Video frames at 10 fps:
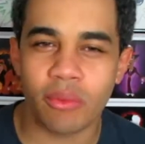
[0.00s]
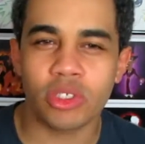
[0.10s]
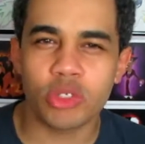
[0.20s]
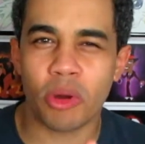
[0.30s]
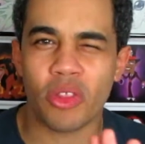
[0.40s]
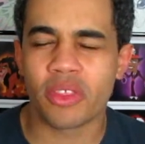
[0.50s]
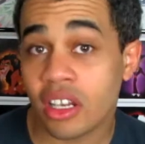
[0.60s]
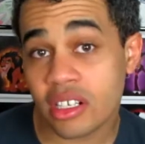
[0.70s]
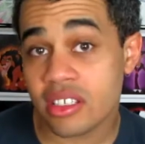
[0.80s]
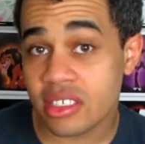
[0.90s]
we'll do both.
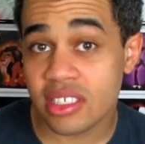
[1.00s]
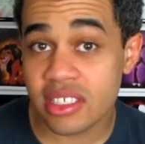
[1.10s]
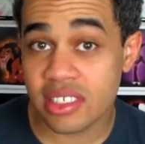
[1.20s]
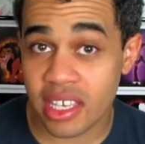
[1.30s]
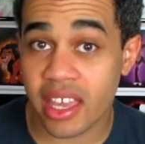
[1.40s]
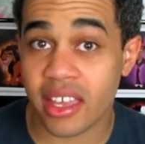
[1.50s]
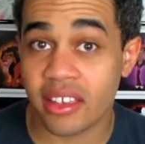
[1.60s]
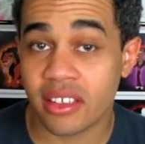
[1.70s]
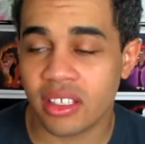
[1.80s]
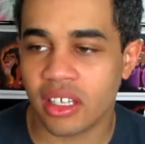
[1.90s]
Cars and DCA,
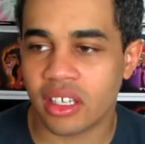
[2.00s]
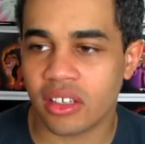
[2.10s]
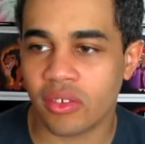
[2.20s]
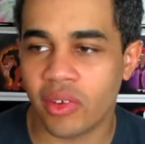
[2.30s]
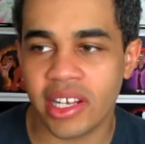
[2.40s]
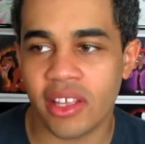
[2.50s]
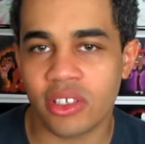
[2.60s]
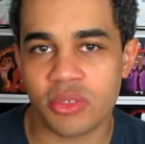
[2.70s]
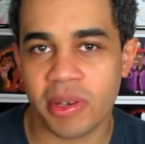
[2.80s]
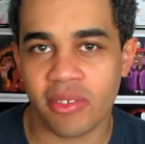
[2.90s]
the
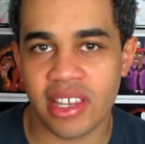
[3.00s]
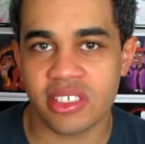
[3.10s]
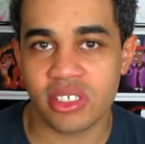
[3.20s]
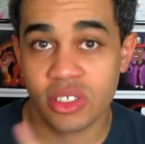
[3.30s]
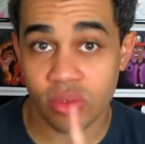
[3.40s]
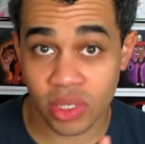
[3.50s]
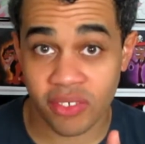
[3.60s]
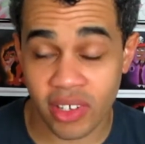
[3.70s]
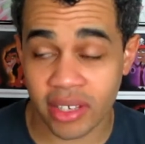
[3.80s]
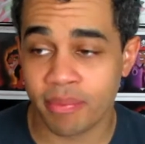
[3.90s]
Radiator Spring Racers, really
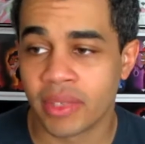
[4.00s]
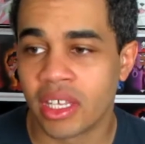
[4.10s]
fun.